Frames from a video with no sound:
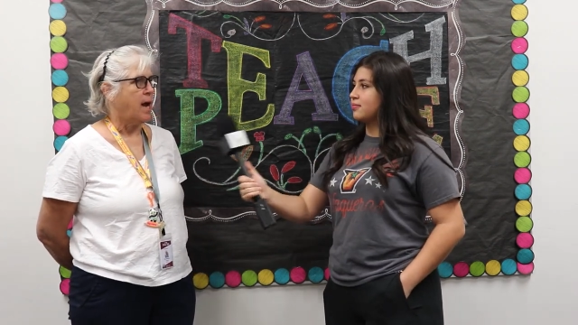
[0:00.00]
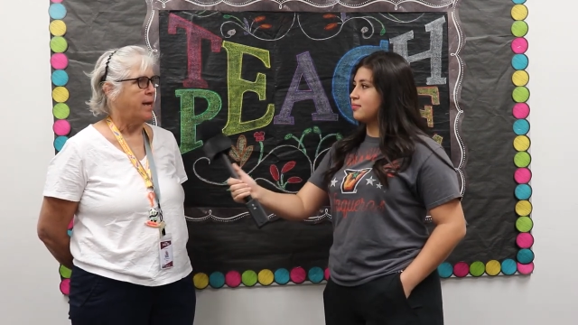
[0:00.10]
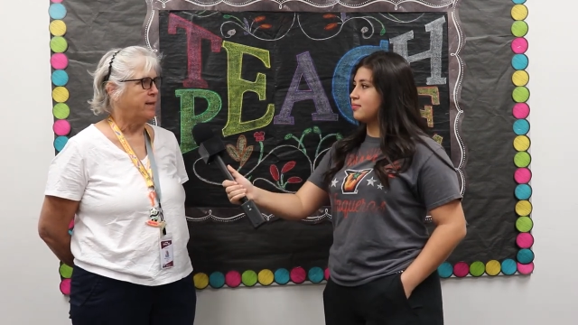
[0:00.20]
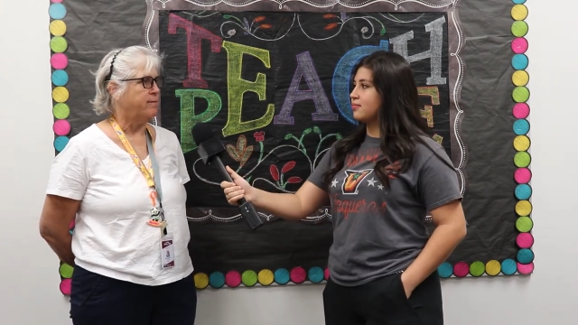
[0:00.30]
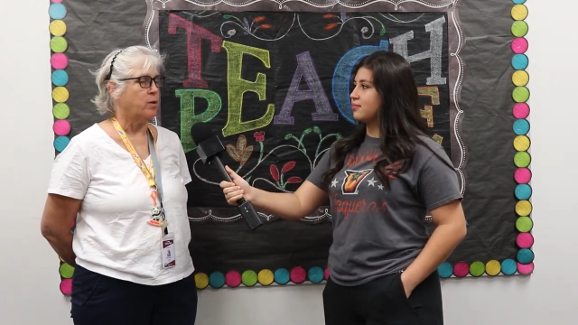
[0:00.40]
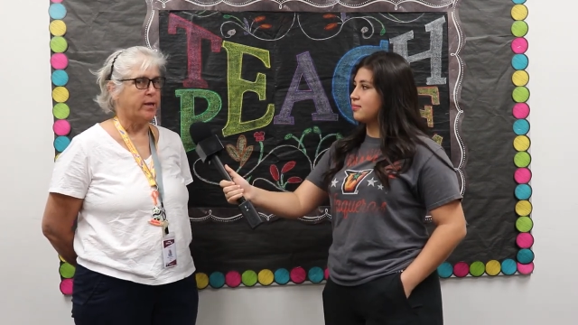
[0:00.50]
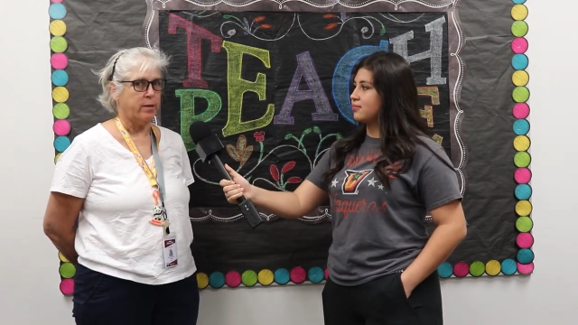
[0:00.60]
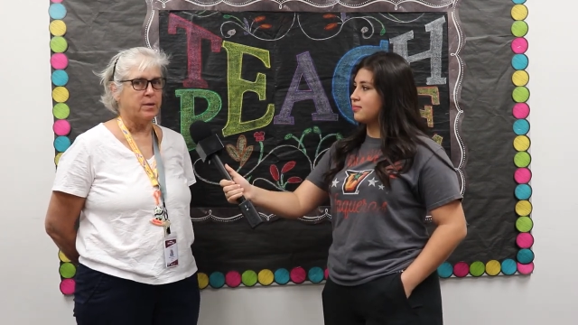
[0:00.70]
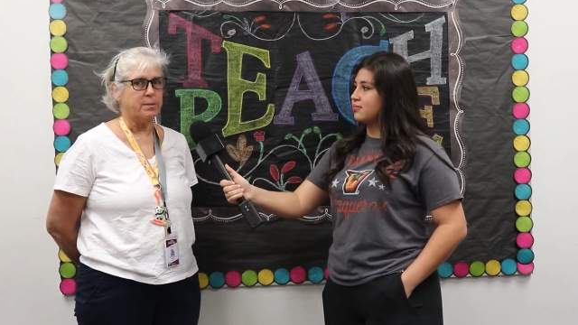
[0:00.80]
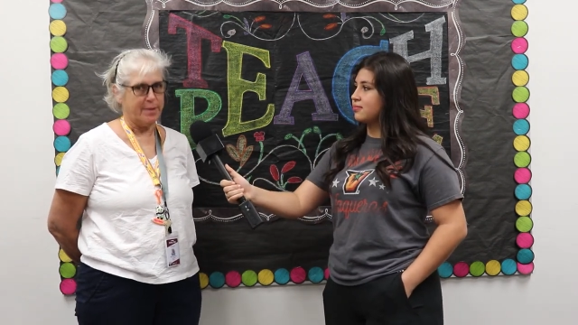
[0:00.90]
Speaker 1: I love
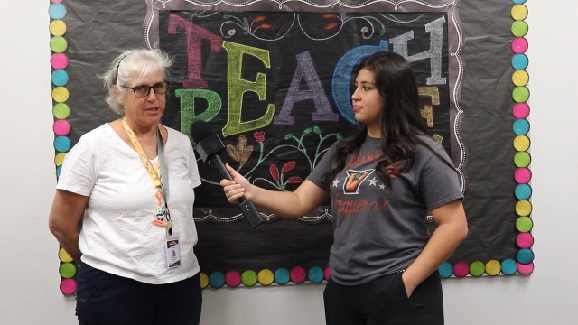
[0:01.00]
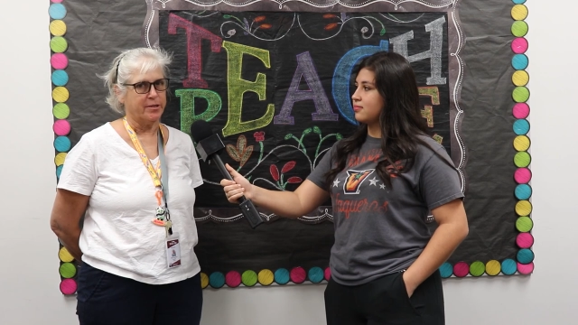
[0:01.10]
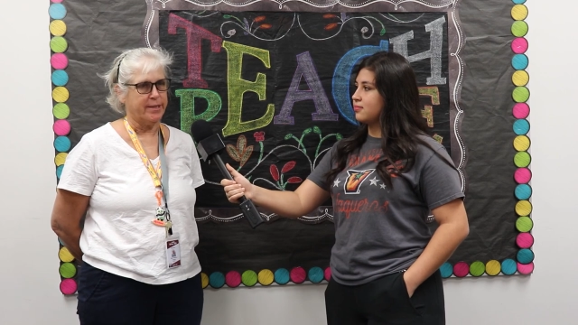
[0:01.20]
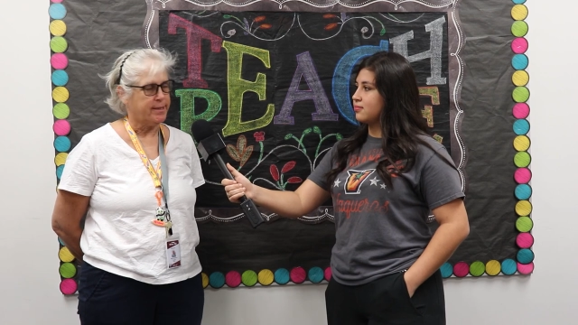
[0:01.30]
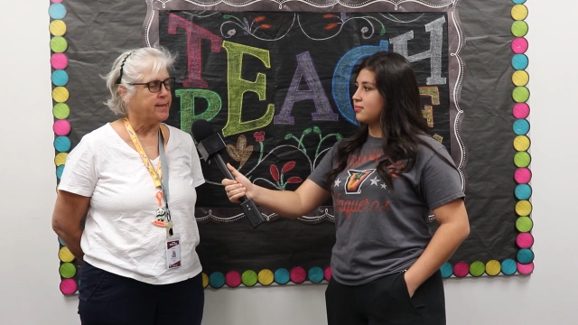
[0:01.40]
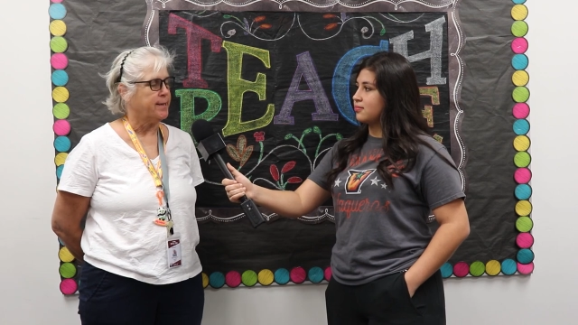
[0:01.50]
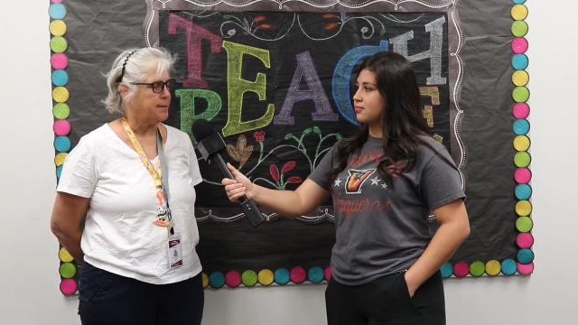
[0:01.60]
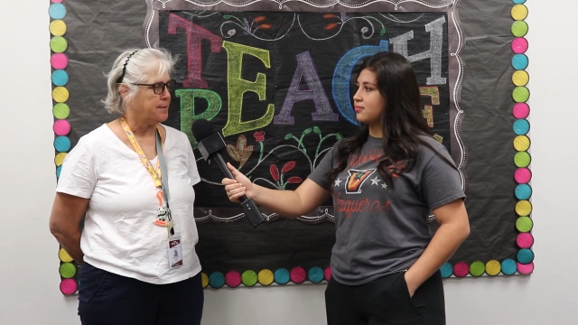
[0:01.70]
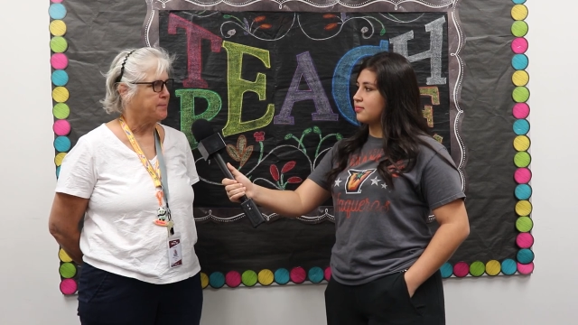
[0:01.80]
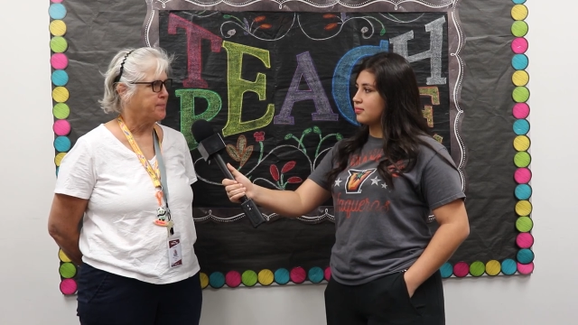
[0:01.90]
working with special needs
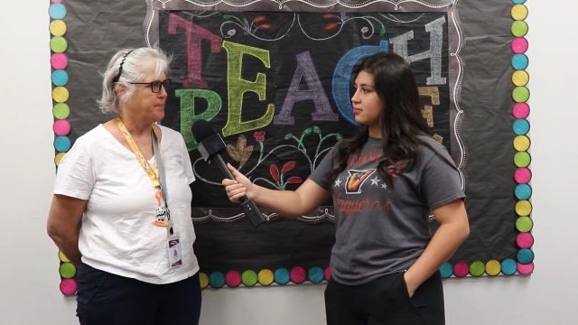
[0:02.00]
kids.